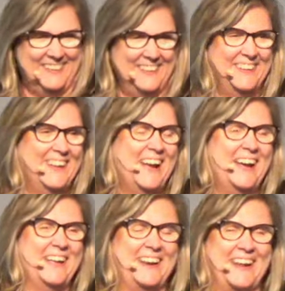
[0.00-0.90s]

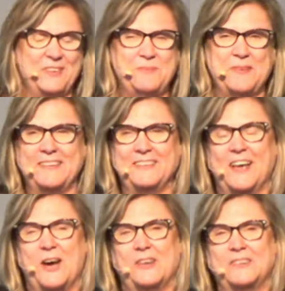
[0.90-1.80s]
It has been
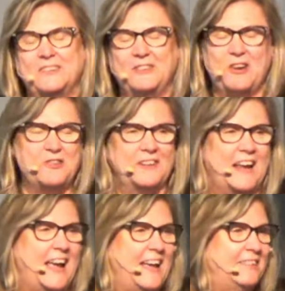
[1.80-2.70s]
a little
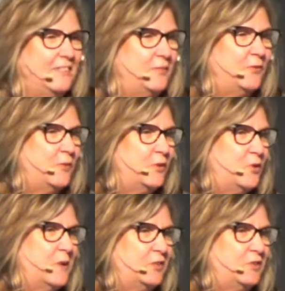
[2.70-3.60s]
overcast,
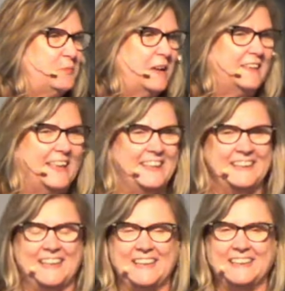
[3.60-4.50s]
too much for my
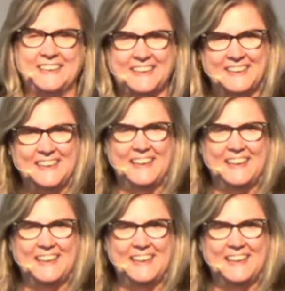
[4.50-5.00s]
liking lately.